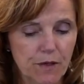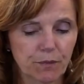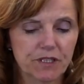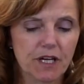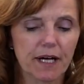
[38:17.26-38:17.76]

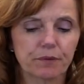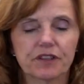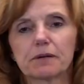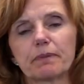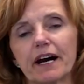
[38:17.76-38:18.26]
We talk with
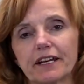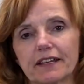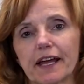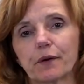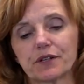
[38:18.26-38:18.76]
our body
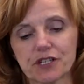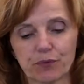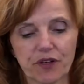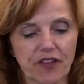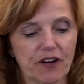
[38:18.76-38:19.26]
language and
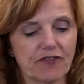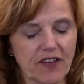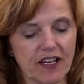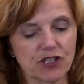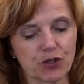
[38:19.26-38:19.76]
with our
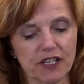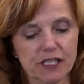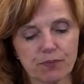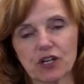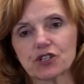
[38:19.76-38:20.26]
facial
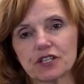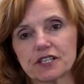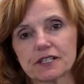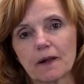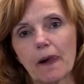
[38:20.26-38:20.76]

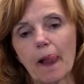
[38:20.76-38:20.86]
expressions.